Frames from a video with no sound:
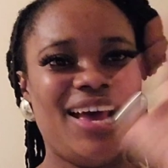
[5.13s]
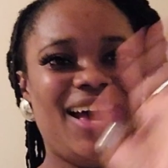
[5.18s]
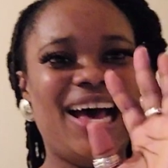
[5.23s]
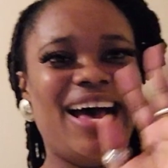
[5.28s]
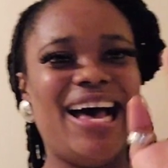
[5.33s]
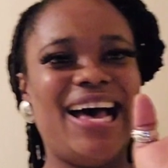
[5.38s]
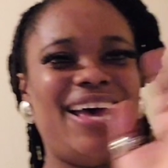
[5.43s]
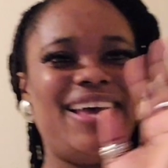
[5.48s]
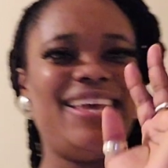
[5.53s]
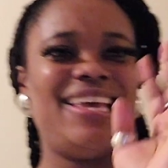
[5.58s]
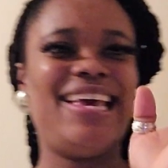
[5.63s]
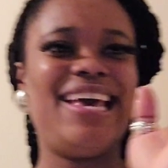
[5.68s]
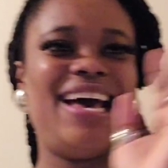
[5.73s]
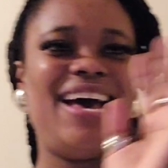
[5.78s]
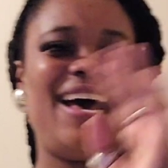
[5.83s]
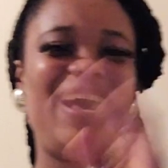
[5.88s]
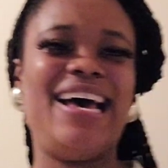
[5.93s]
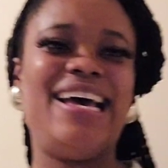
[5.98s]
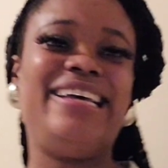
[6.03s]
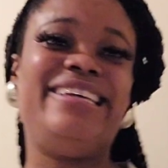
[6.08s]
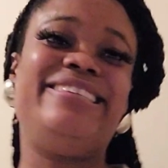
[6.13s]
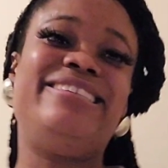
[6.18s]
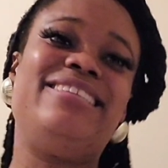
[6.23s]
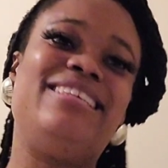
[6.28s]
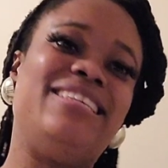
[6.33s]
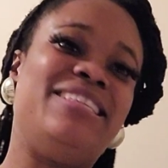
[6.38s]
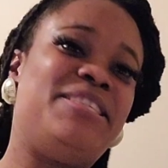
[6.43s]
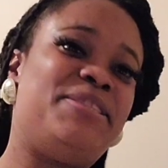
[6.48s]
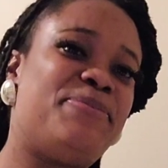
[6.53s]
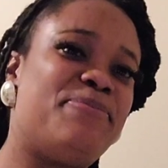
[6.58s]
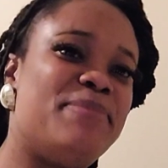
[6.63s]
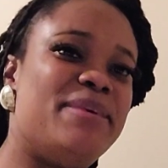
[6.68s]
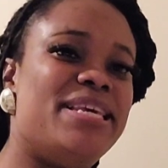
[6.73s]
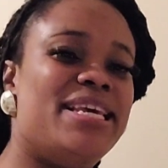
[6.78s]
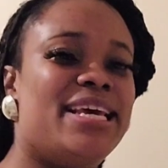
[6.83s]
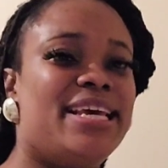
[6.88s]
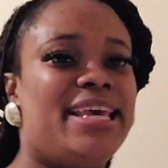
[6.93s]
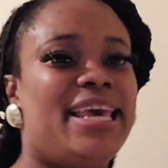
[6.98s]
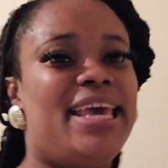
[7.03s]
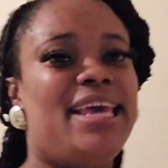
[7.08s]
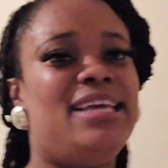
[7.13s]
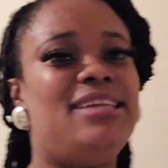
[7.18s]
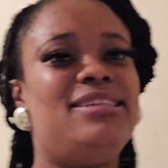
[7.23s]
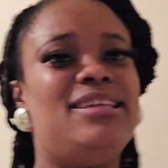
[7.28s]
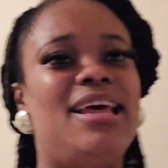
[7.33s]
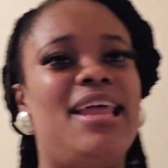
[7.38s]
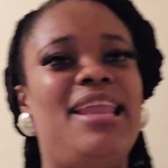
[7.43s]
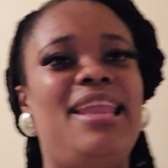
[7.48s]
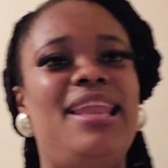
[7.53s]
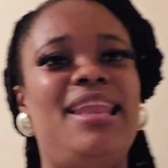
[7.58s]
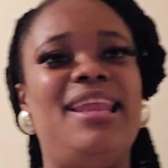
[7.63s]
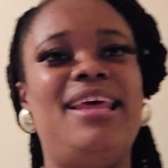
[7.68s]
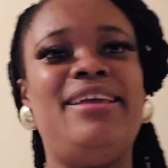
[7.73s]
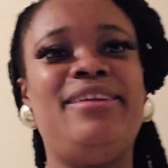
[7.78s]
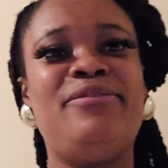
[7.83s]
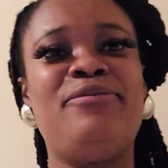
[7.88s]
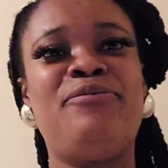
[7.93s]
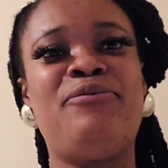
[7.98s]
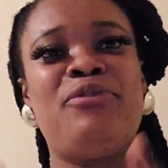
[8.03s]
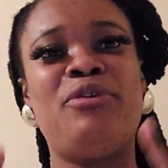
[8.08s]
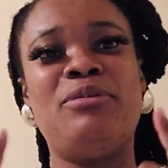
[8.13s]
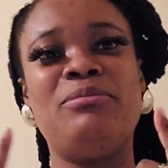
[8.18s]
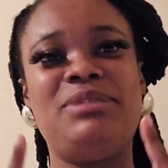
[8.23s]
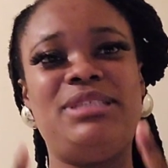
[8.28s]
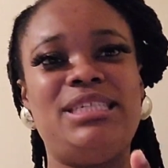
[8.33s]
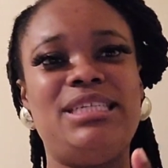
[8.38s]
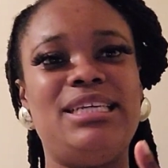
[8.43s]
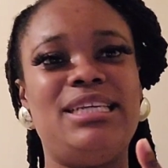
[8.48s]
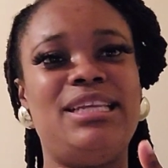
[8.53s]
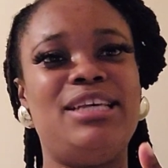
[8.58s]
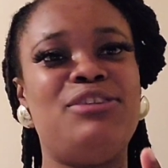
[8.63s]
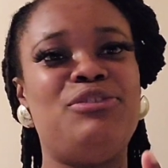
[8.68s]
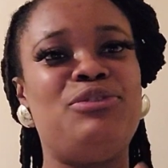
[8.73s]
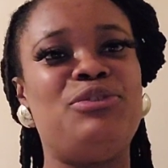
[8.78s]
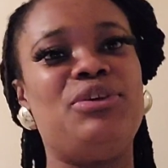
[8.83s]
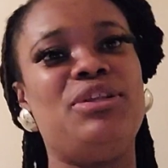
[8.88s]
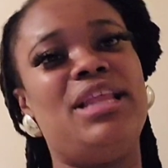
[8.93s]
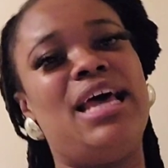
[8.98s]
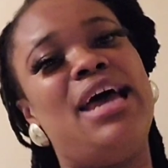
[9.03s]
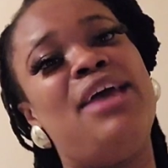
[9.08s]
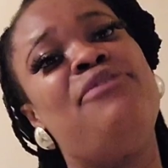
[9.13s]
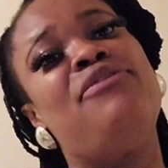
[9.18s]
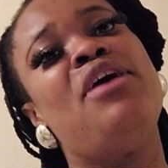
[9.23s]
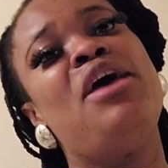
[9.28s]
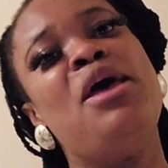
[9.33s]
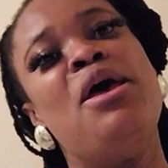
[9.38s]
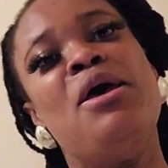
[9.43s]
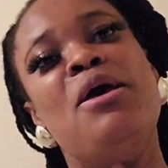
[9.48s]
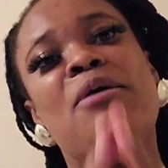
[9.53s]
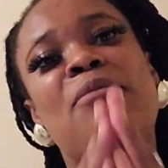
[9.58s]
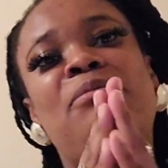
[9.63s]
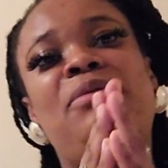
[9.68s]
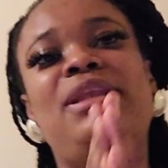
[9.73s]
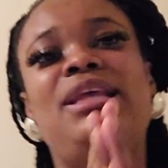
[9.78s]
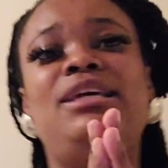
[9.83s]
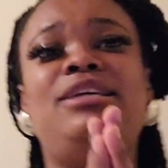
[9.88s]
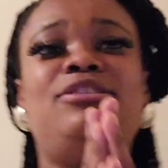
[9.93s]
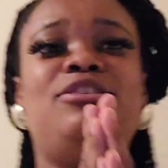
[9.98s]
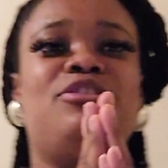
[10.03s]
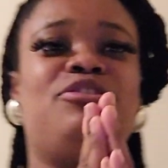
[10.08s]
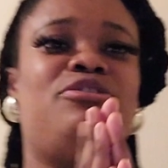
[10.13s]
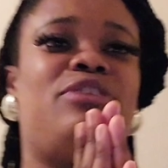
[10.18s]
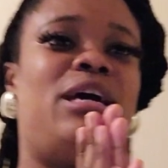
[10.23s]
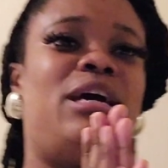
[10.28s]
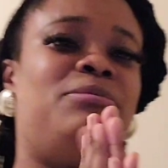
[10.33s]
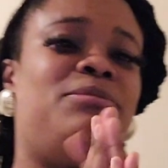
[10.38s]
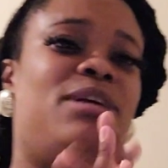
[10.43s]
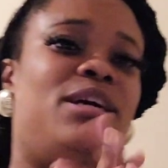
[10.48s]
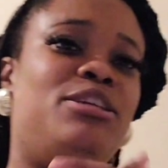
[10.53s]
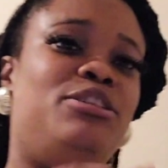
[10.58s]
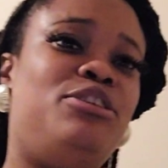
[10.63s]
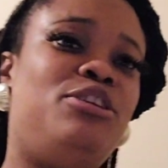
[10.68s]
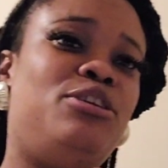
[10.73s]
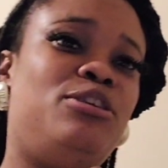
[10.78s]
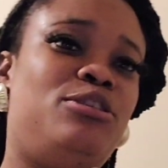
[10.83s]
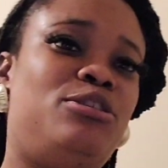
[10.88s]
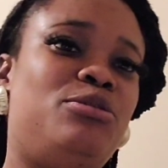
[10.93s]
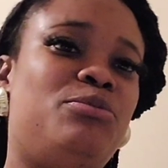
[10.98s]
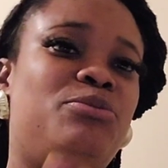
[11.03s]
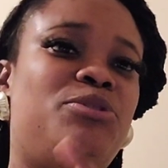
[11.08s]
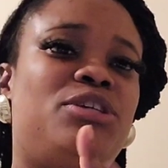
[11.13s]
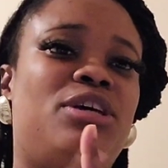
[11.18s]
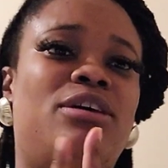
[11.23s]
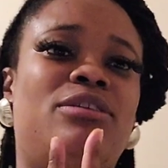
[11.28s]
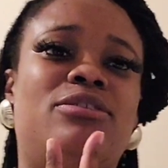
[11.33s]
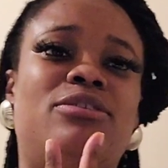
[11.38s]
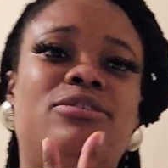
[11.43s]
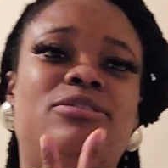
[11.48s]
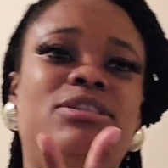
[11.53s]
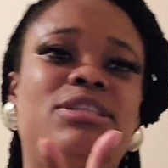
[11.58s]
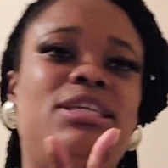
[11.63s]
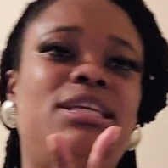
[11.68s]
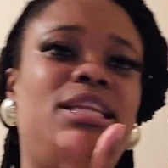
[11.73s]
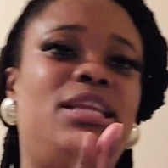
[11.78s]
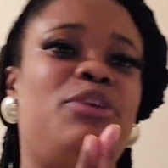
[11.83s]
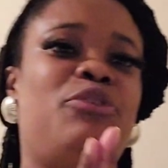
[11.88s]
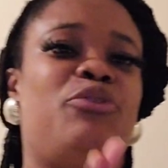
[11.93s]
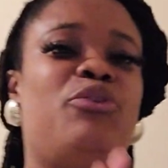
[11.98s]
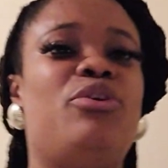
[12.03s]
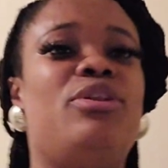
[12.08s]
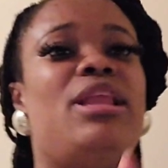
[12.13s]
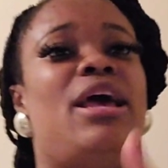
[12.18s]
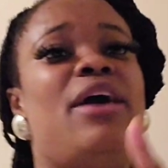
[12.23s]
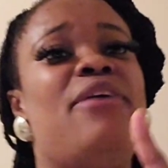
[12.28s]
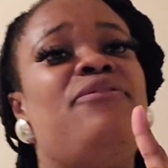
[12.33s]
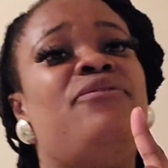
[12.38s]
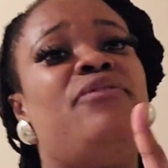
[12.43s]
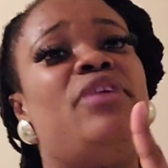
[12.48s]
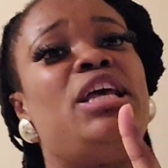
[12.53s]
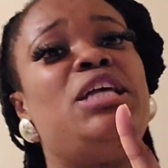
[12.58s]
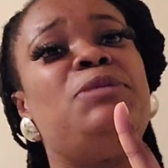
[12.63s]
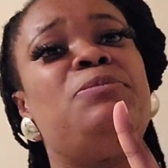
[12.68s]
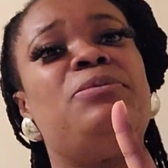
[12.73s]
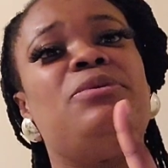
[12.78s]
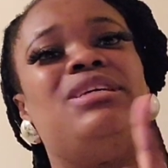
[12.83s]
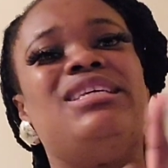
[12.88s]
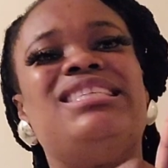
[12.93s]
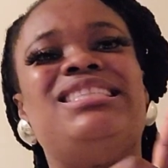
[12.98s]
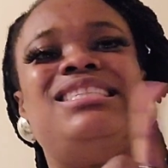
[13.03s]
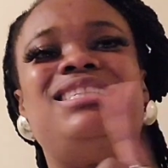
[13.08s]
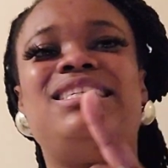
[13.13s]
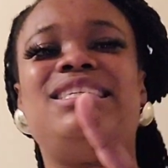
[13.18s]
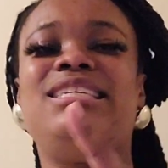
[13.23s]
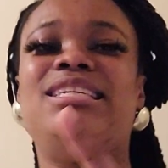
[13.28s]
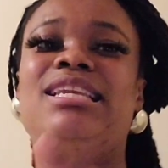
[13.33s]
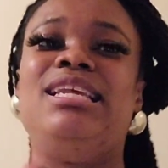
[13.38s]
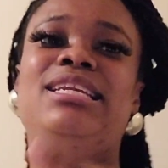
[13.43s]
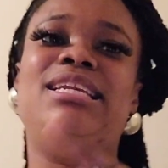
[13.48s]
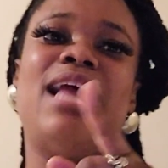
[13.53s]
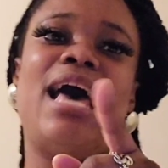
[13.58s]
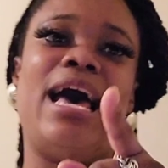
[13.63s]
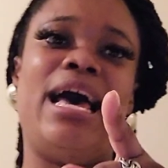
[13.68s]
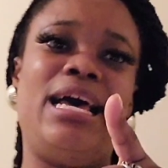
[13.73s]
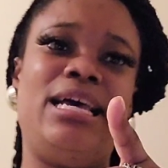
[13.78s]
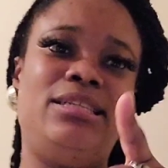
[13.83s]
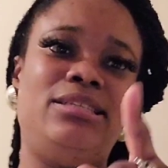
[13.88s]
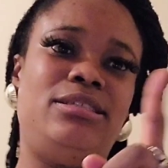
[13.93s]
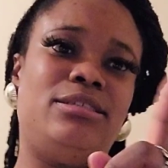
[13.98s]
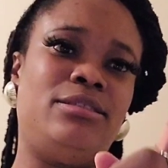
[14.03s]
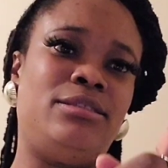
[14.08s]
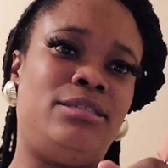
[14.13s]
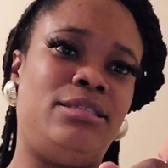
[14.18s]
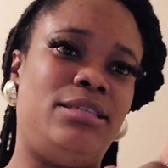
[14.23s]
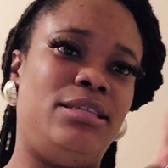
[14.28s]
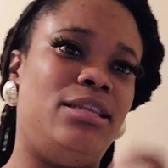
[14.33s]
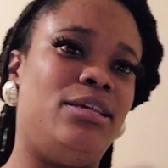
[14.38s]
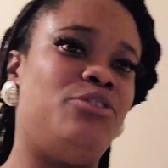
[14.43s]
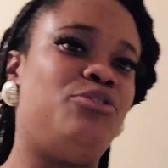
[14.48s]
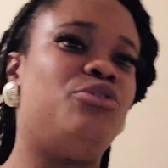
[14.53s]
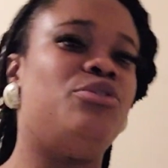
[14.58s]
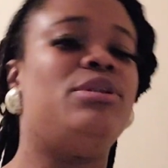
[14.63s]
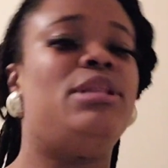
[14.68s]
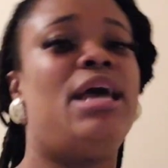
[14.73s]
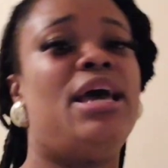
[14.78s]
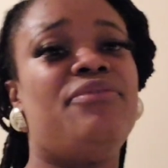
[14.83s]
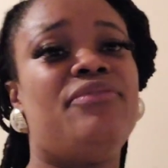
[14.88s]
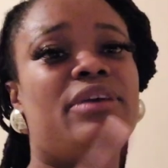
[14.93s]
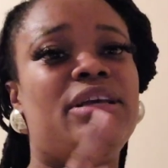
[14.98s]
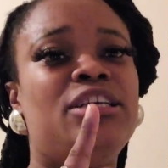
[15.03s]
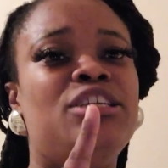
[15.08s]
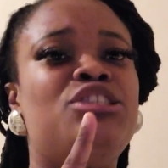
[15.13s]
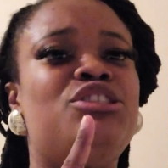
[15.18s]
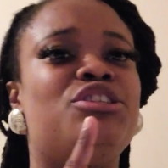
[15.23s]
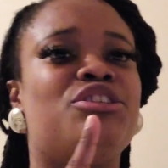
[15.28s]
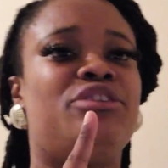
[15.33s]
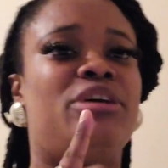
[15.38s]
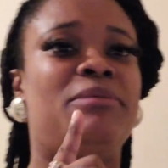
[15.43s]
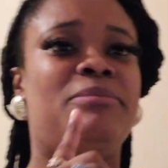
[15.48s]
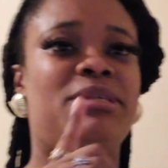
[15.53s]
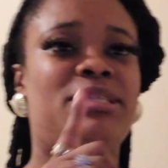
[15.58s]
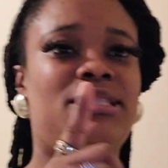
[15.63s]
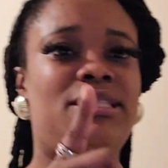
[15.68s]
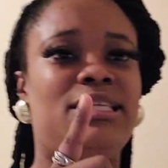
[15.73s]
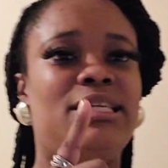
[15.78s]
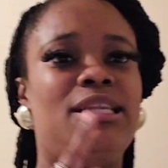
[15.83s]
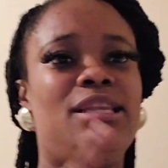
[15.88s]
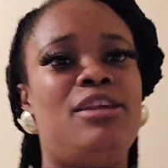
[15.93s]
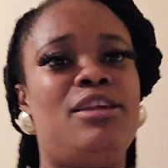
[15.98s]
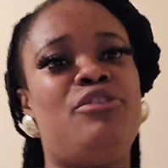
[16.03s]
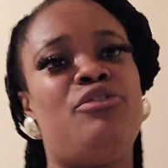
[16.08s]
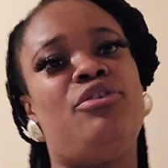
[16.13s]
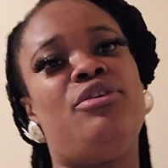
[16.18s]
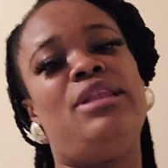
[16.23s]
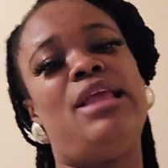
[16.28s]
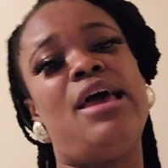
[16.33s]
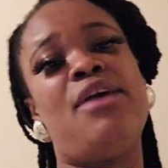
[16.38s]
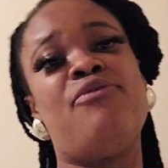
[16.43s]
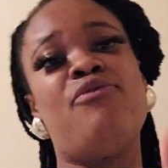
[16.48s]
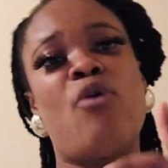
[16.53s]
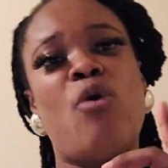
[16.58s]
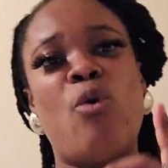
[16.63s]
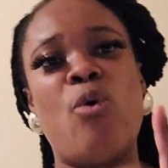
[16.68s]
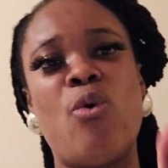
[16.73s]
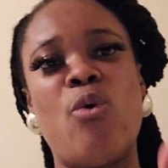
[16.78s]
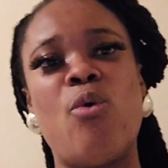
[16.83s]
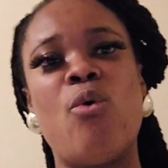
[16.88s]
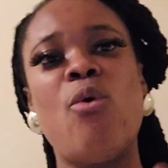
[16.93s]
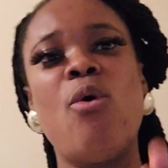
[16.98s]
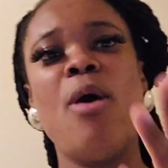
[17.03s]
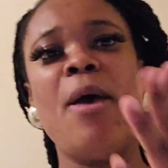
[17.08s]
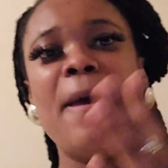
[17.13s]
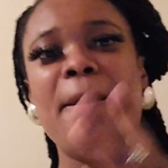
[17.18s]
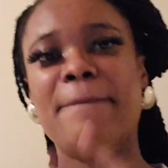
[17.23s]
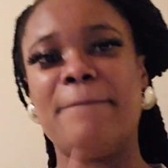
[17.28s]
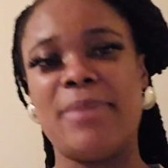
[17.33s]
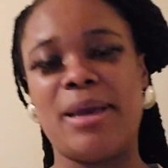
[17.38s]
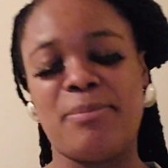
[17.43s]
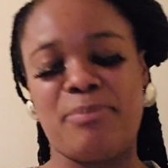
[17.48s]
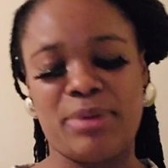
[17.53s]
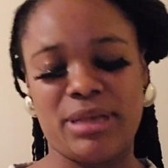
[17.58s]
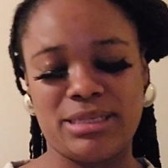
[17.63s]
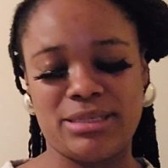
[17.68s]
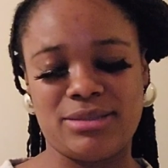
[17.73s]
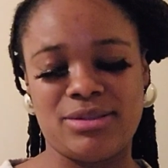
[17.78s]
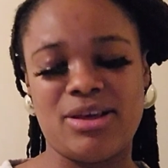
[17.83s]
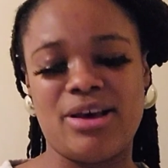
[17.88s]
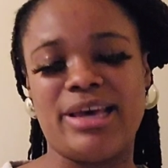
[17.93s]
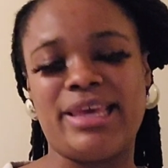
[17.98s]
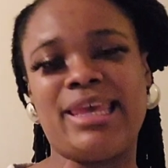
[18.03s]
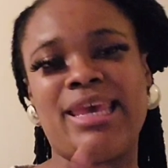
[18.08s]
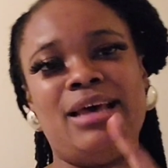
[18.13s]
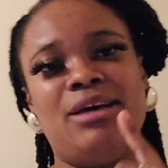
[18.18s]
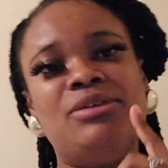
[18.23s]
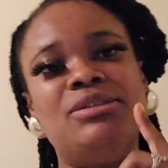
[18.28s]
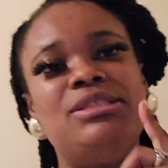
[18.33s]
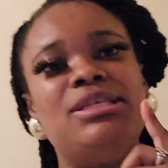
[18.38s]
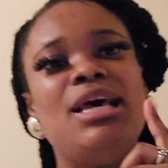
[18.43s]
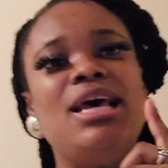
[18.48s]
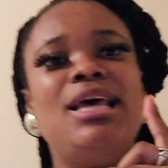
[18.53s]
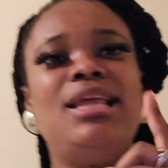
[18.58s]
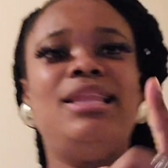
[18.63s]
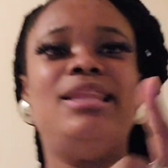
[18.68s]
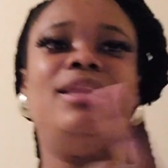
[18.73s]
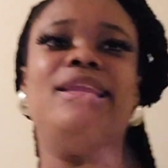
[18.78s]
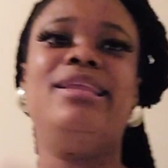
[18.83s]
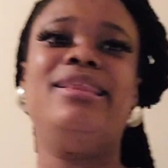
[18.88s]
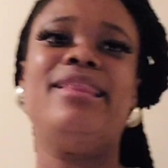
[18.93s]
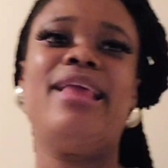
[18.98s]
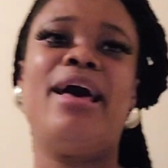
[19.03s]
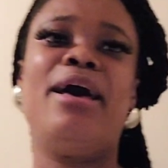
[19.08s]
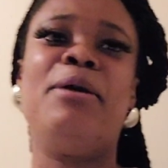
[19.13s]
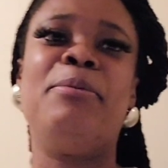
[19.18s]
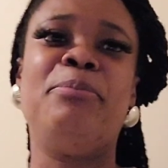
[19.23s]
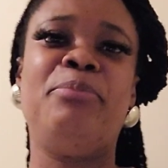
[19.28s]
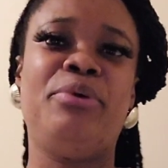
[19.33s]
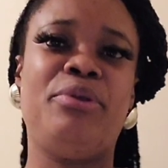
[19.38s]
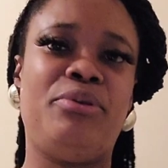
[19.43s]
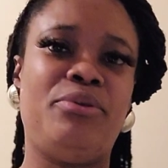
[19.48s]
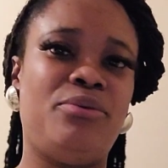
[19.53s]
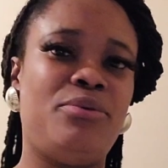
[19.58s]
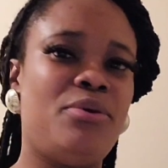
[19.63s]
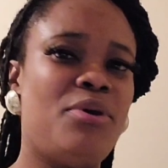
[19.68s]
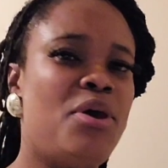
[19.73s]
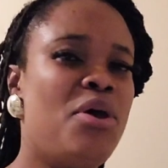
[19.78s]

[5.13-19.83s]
Hi guys, it's me again, Lyn from Lyn-RealLife. Please subscribe to our YouTube channel, Lyn-RealLife. Facebook is Lyn and Lyn-RealLife. Instagram is Lyn-RealLife, or my personal account, Linda Ampedu.